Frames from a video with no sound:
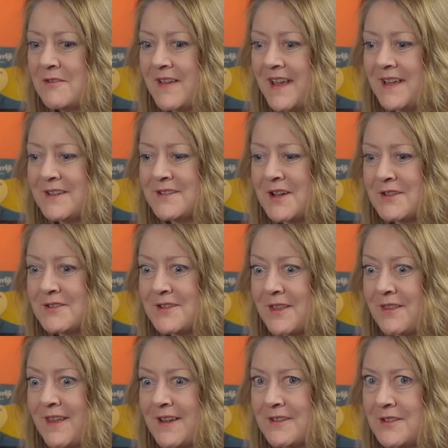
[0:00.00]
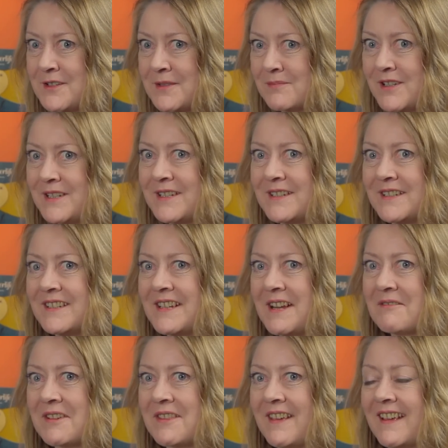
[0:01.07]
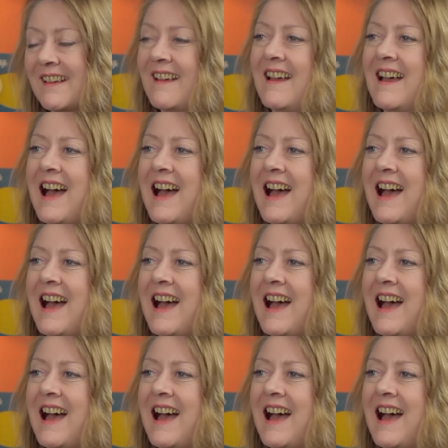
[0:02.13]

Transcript: of age under Thatcher's Britain and everything.